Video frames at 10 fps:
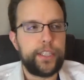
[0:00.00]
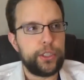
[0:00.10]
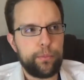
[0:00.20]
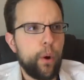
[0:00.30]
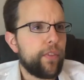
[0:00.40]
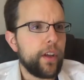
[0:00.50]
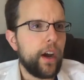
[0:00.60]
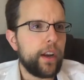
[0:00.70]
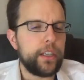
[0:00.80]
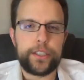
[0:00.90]
They just point the
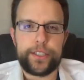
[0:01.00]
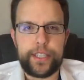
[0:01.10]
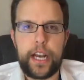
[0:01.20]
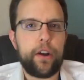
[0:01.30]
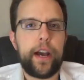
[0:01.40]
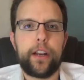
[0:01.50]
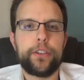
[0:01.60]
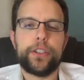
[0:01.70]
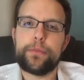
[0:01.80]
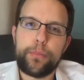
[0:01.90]
gun and just stare at her.
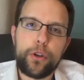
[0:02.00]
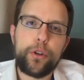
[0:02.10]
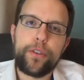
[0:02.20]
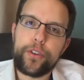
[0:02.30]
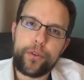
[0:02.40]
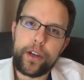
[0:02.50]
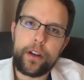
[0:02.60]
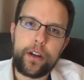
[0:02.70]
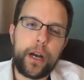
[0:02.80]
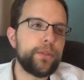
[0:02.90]
Just pull the
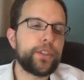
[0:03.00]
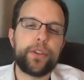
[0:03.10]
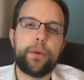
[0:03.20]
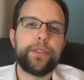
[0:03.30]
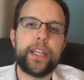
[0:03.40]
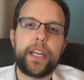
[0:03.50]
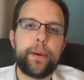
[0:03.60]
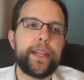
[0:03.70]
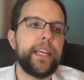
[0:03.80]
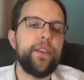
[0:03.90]
trigger. I was yelling at
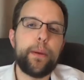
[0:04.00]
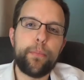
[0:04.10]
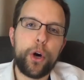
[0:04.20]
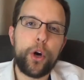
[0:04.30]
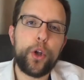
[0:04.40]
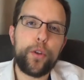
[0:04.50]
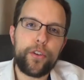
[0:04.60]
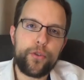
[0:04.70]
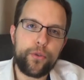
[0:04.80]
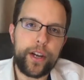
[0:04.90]
my TV, pull
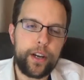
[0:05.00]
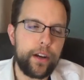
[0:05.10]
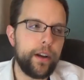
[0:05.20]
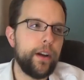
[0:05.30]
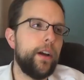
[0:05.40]
the trigger.